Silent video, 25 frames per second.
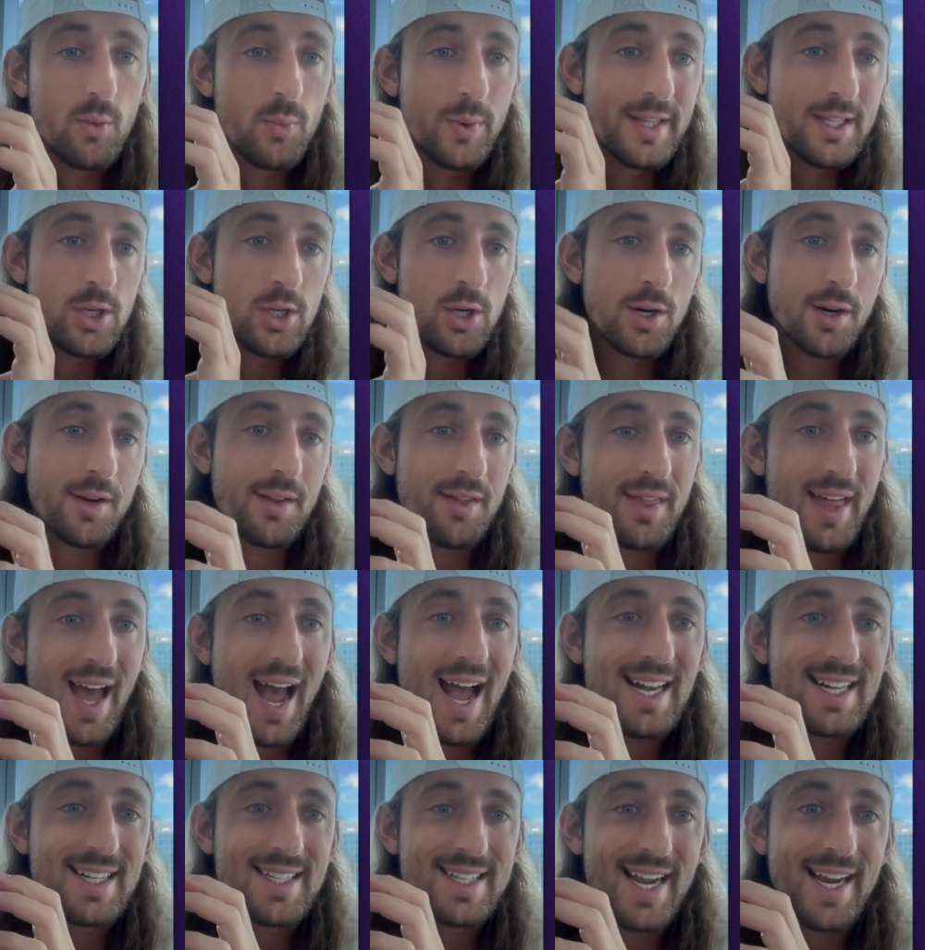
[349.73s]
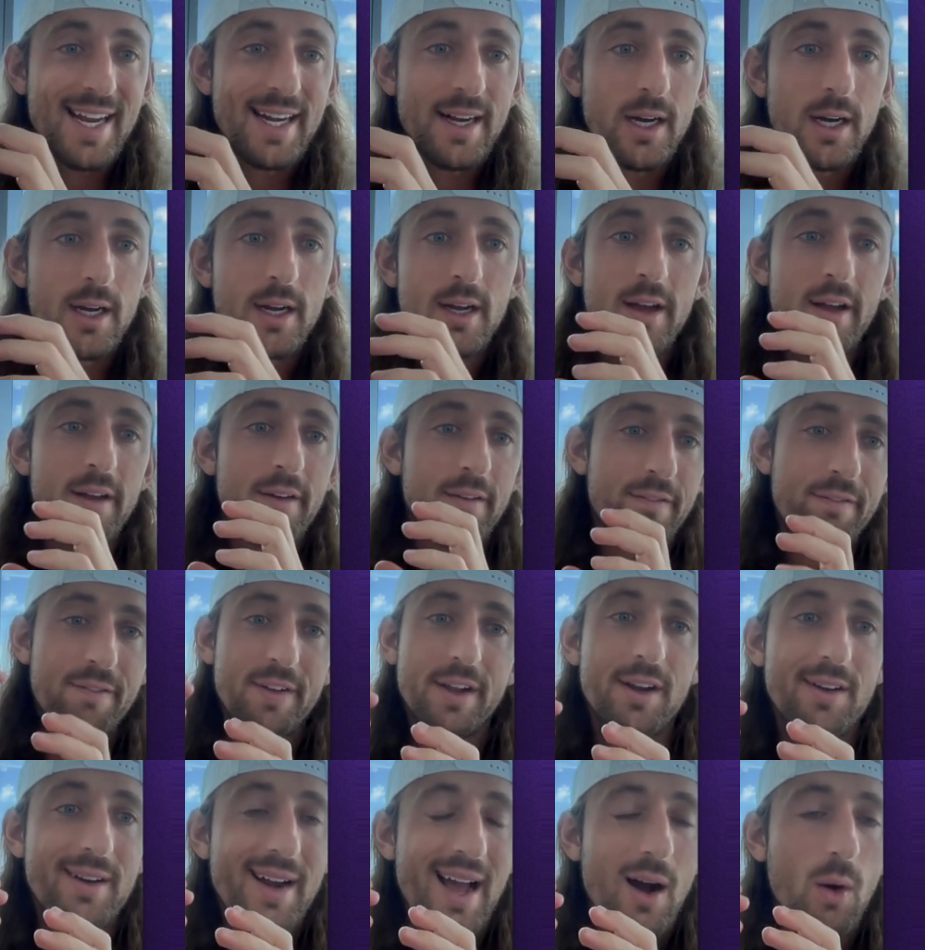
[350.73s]
We took that data,
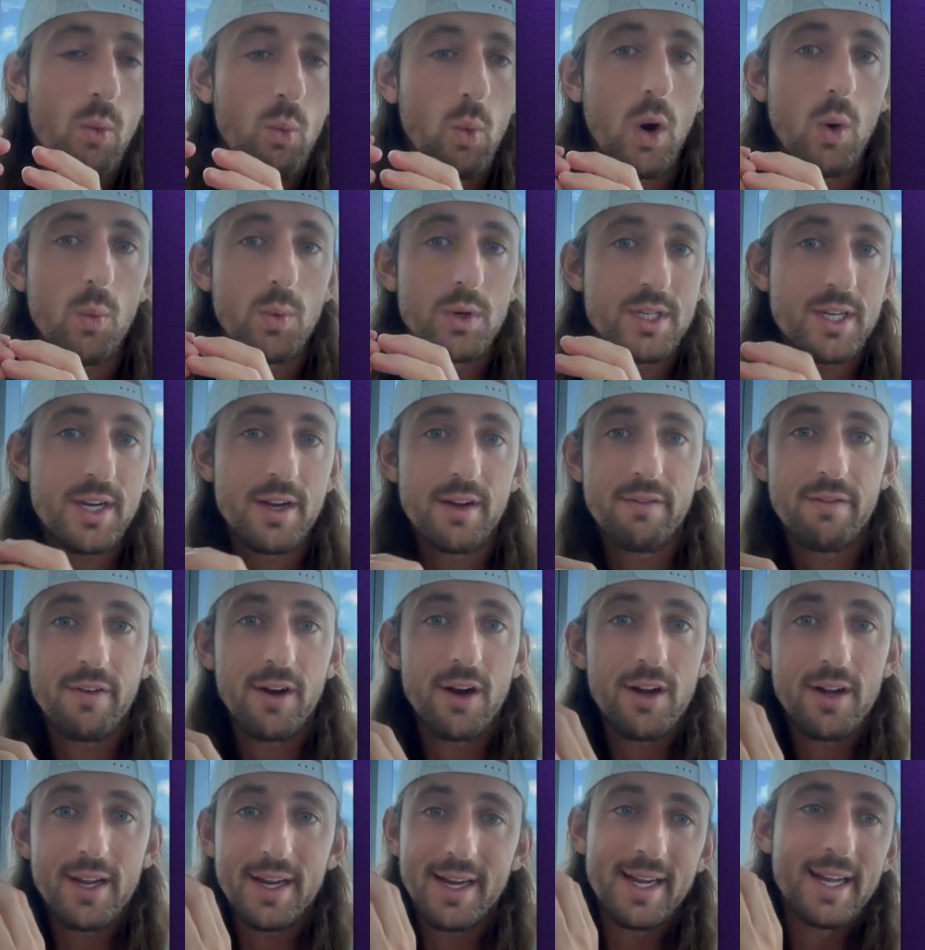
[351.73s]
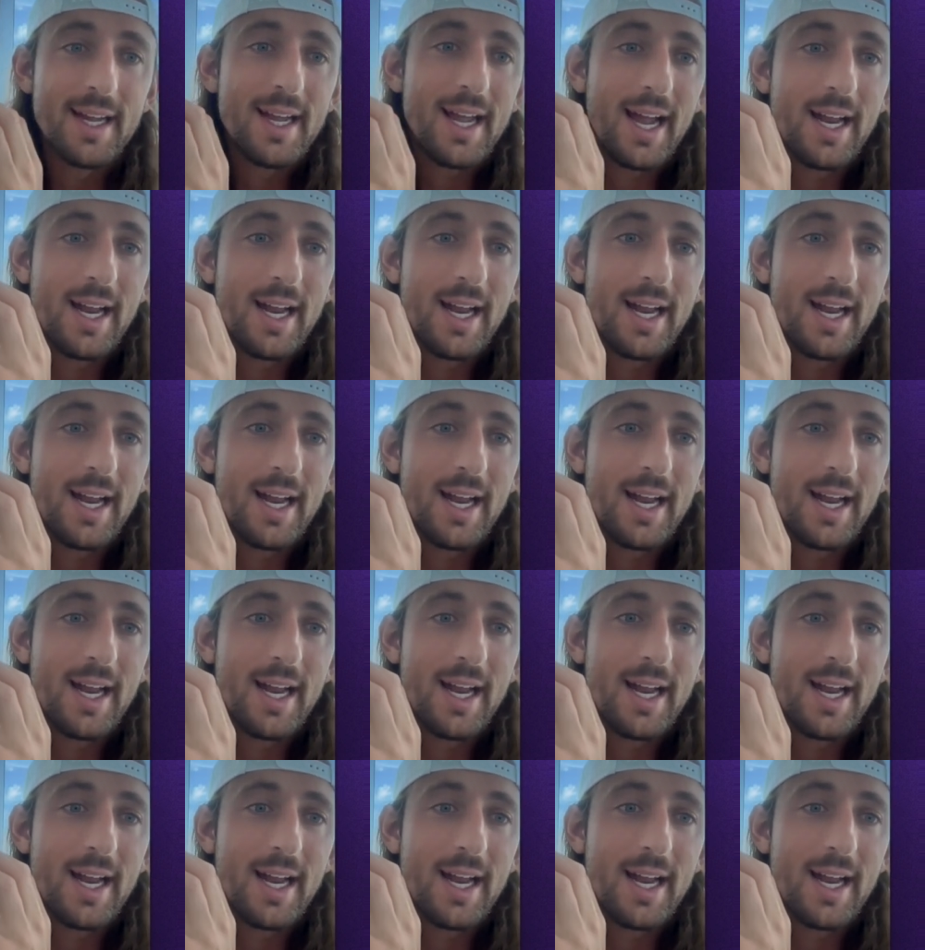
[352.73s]
figured out what was converting,